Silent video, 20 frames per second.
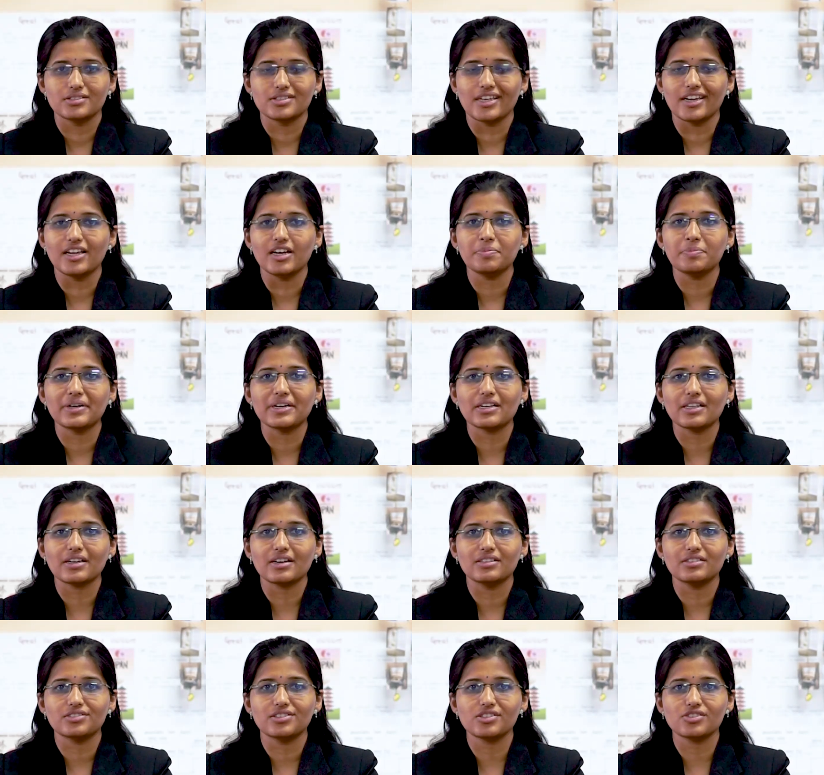JLPT
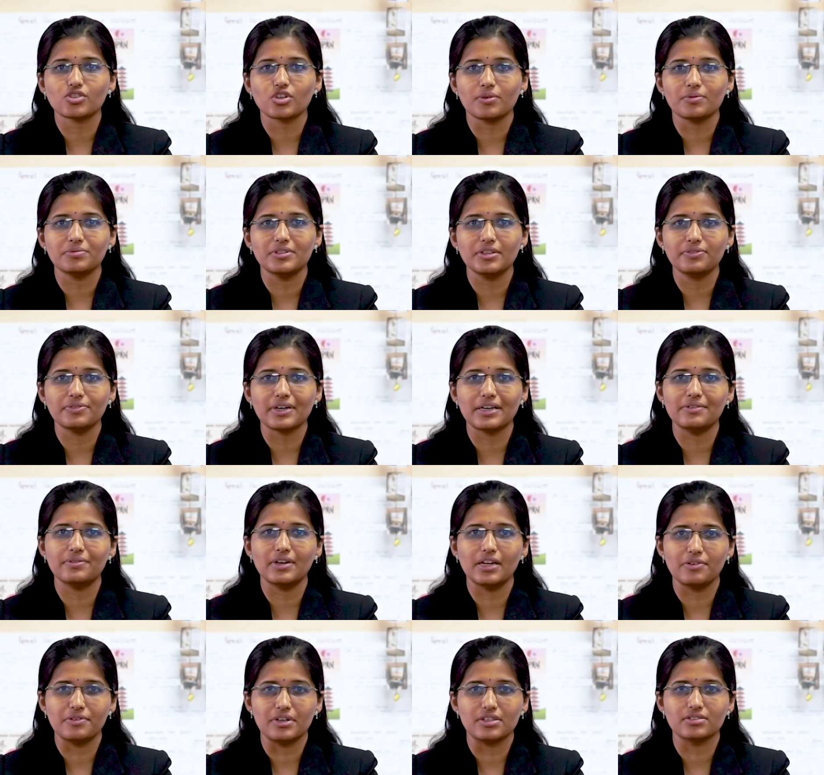consists of the 5
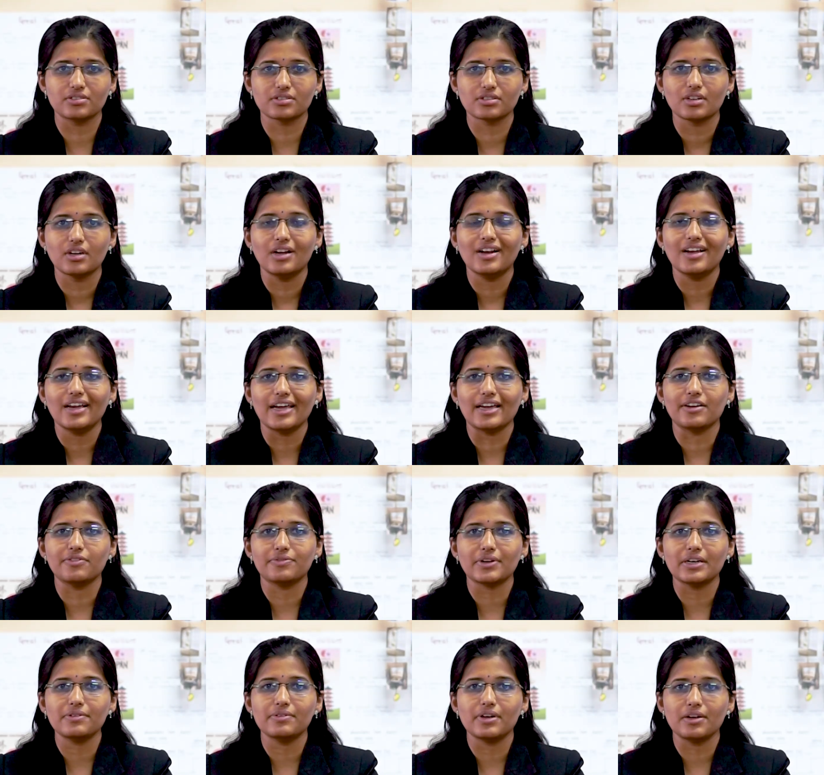levels.
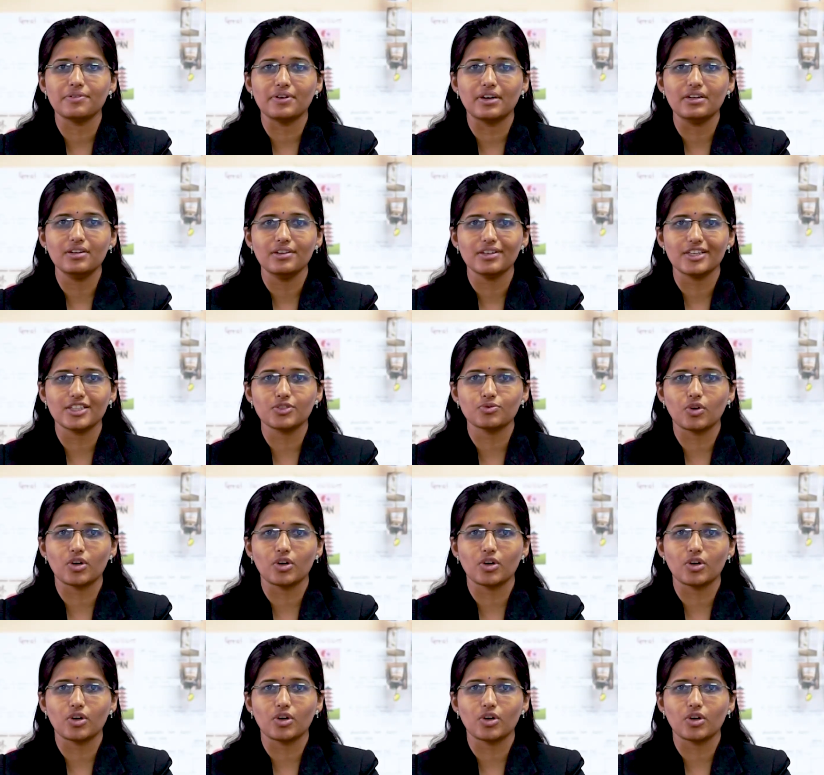N5 level is